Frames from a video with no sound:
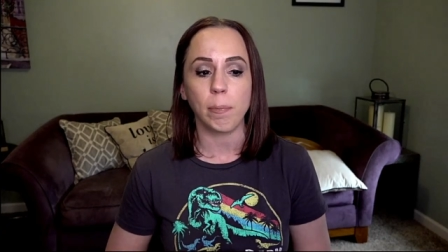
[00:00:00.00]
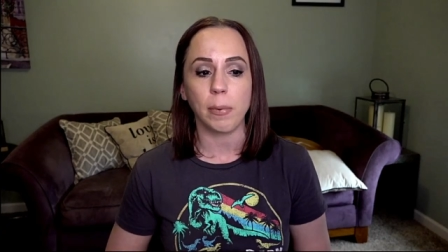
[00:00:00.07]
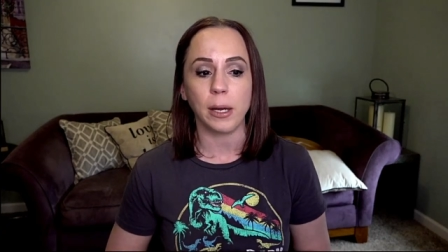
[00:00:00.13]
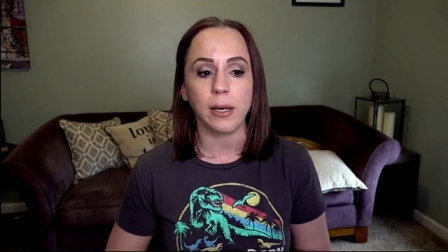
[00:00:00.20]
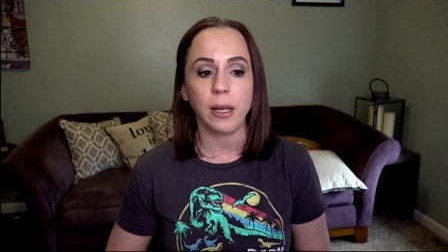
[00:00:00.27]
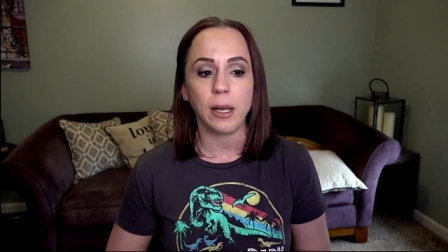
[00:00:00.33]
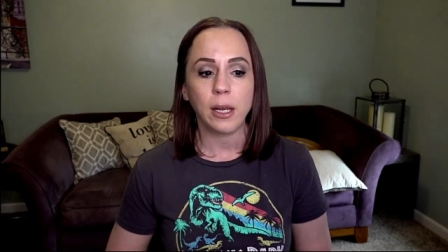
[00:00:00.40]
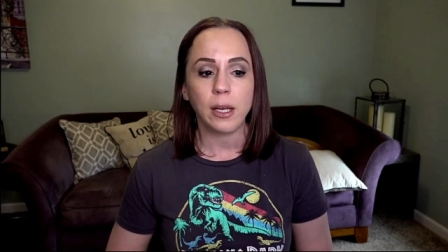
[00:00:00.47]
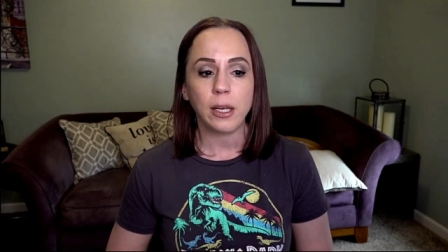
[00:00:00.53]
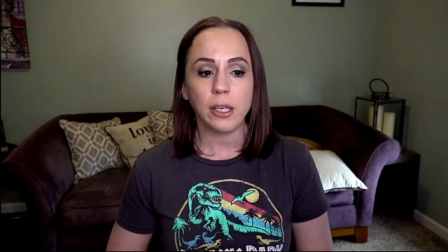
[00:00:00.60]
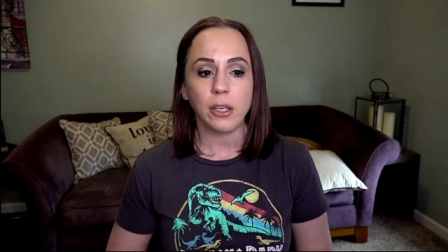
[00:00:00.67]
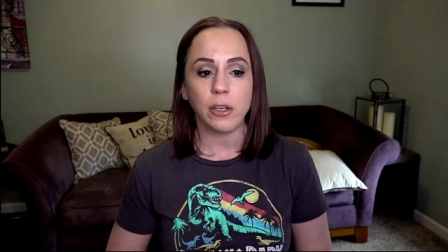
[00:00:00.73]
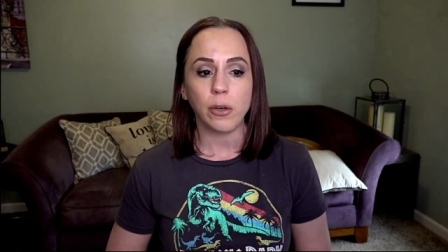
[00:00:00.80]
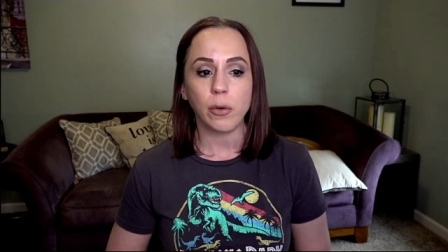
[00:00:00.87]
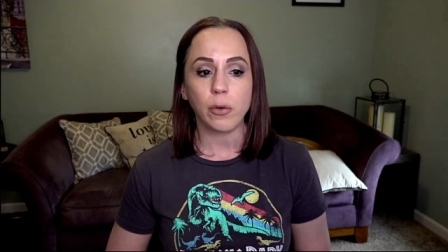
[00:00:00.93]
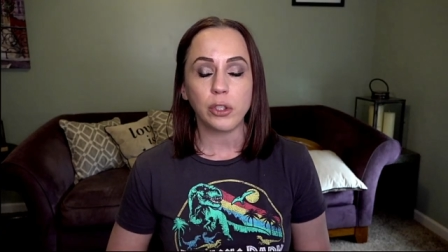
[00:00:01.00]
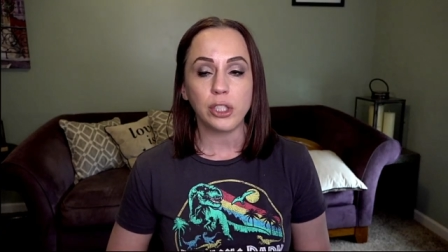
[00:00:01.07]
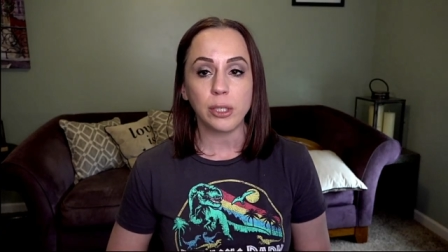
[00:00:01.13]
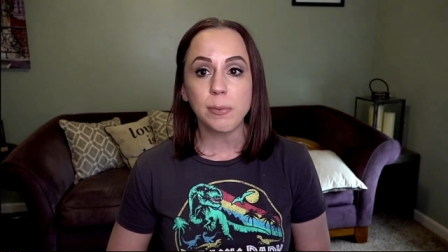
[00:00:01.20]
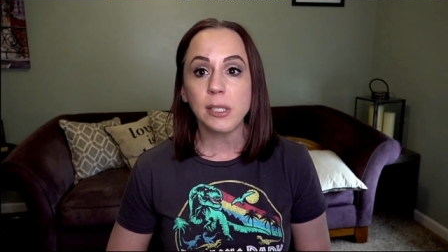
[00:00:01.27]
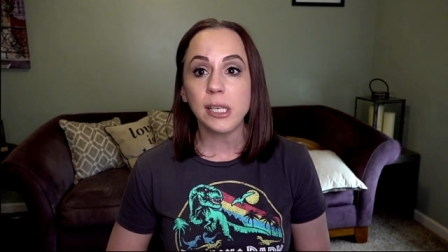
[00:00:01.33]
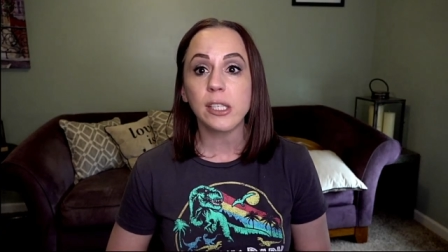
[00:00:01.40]
But, you know,
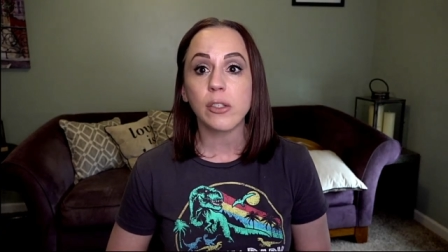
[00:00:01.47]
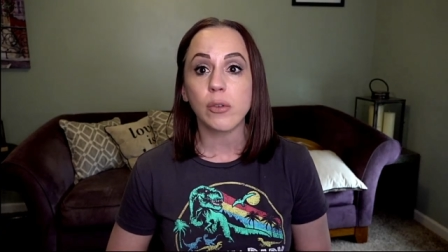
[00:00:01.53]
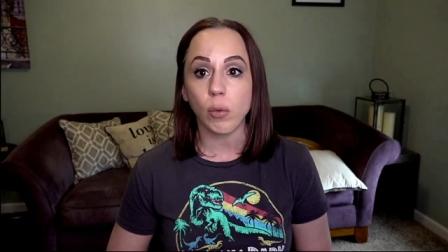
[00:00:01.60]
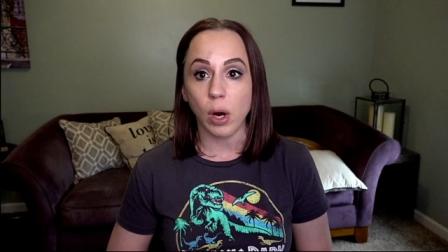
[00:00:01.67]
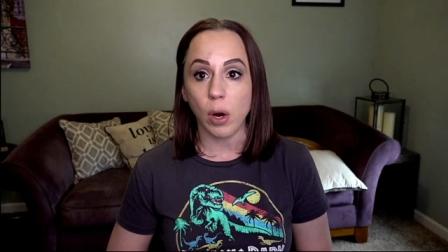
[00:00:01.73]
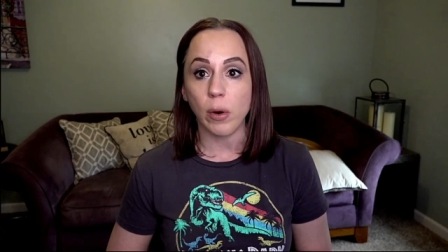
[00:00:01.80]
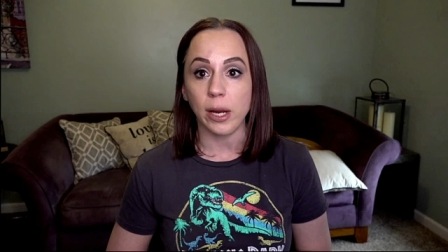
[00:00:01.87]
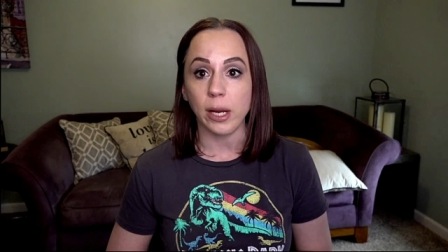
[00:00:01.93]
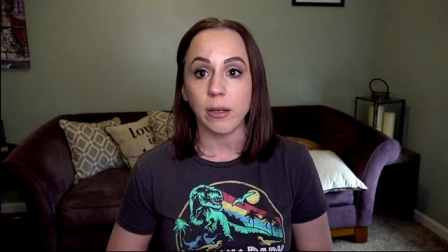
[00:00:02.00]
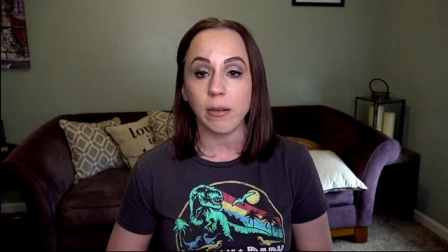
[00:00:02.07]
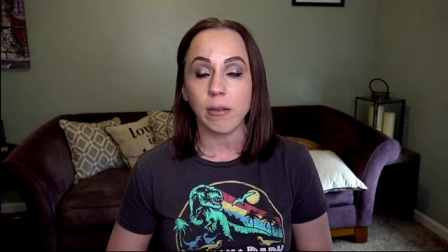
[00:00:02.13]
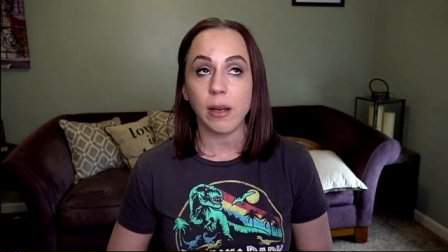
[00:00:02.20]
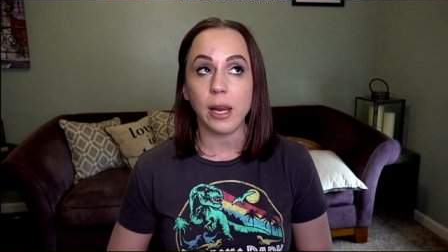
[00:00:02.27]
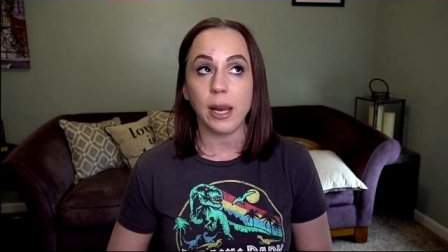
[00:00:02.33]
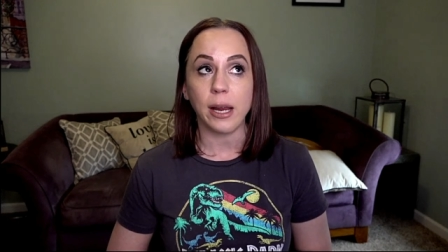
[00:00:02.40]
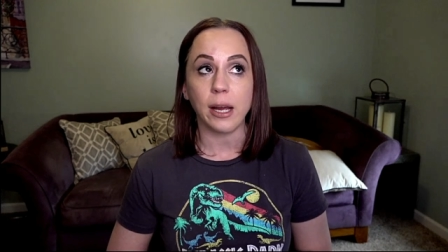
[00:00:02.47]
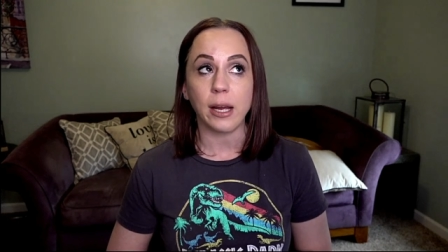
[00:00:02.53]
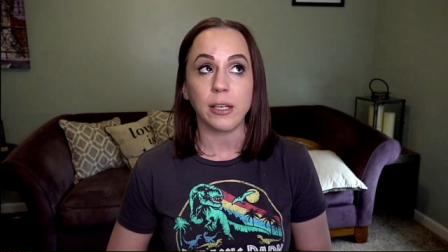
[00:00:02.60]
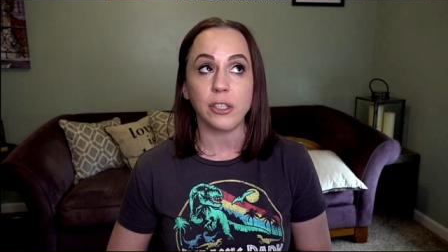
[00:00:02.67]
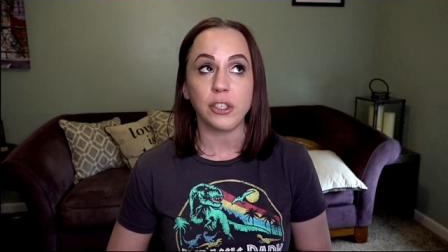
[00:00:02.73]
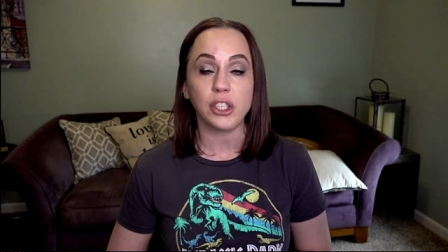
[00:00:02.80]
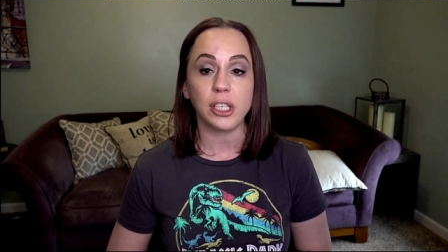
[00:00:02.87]
Gypsy's growing,
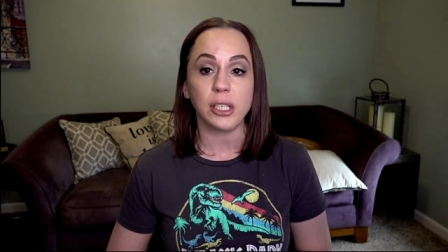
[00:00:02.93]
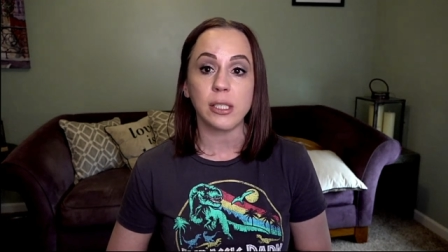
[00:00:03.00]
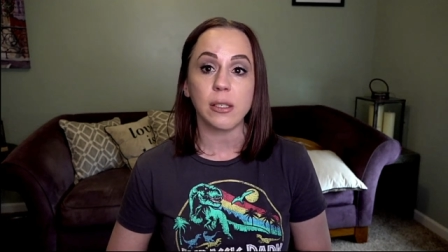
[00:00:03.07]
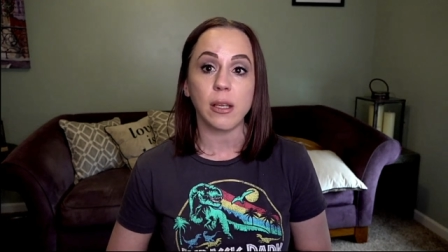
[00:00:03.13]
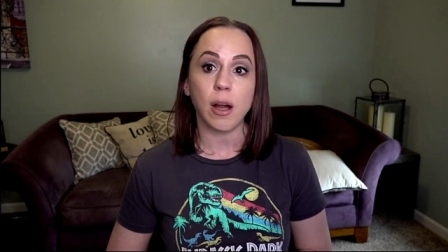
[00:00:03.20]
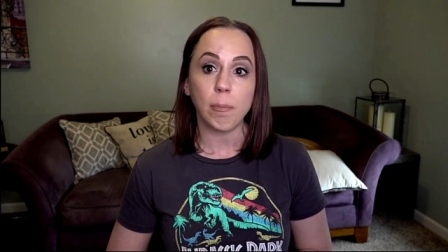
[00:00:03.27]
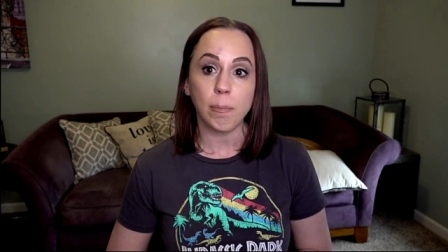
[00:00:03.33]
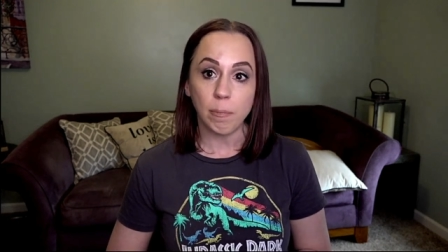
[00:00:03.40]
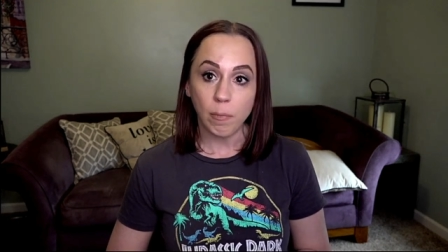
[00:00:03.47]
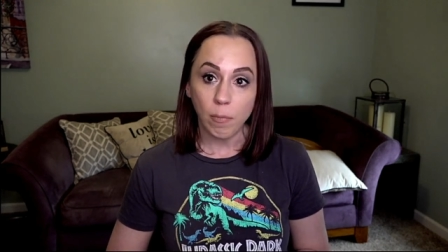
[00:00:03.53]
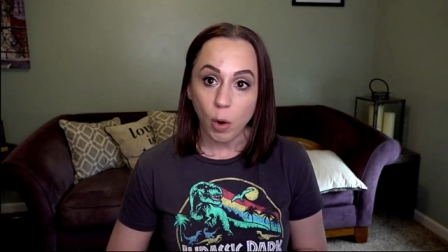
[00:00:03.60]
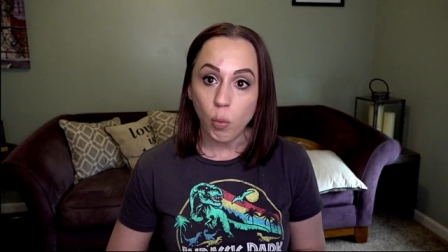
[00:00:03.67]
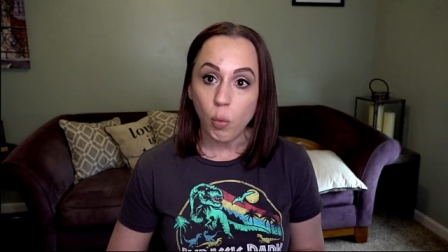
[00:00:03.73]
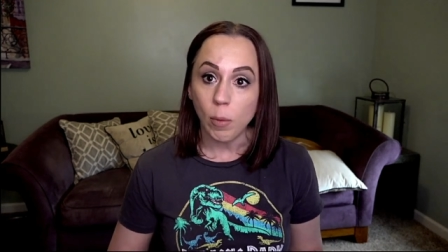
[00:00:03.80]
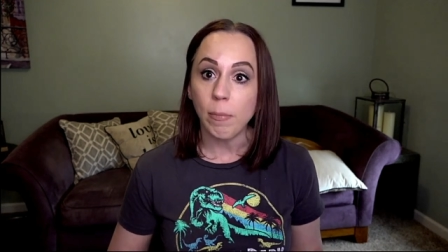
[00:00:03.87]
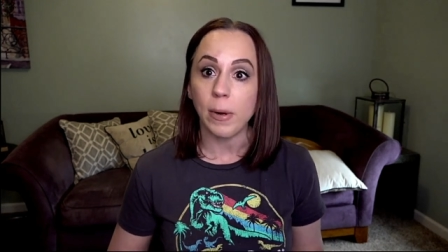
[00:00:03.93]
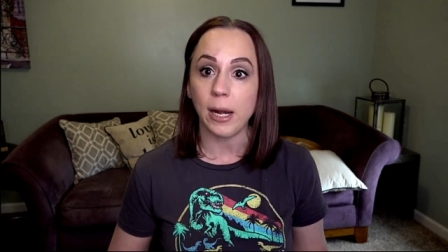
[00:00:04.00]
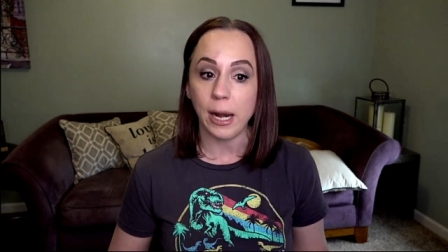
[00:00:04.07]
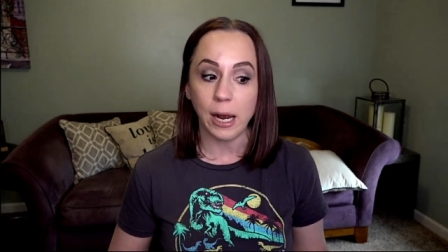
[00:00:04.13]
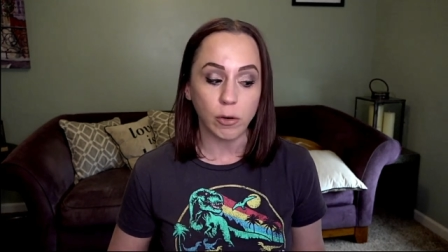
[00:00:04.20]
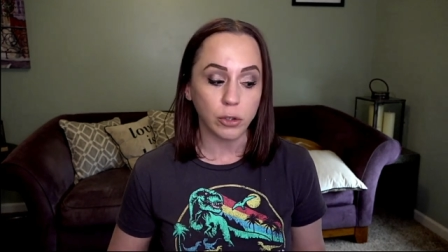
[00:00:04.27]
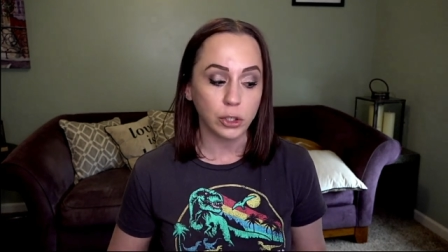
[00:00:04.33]
and she's a woman
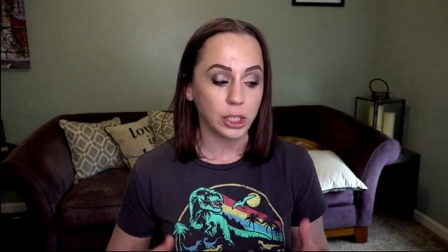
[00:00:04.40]
now.